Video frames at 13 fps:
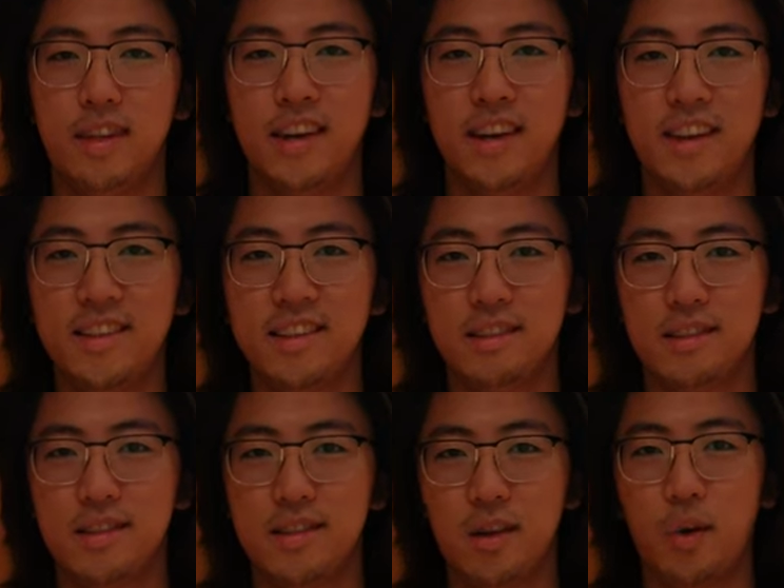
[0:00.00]
Get it?
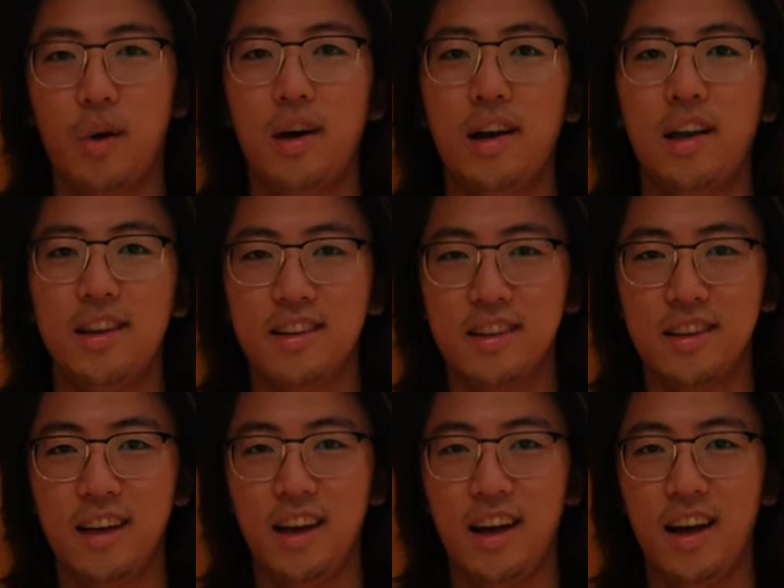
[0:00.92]
Squat?
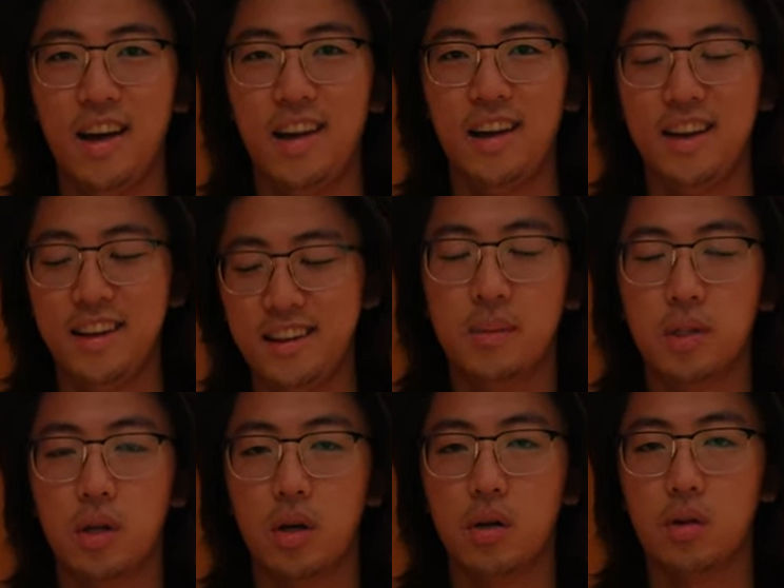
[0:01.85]
Ahaha. I'm
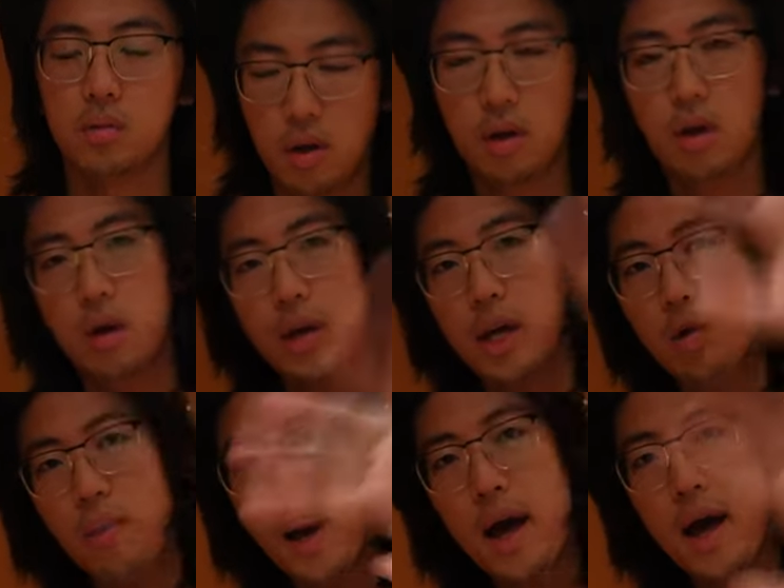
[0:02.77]
sorry. Okay,
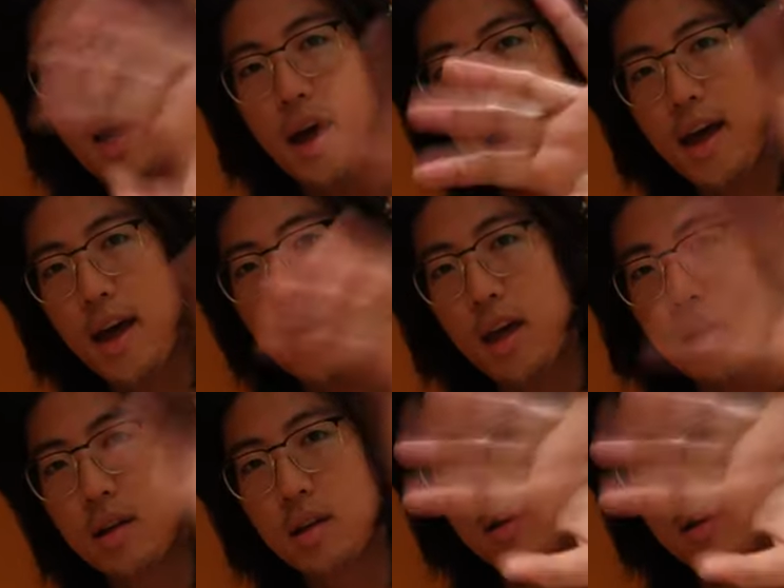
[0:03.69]
goodbye!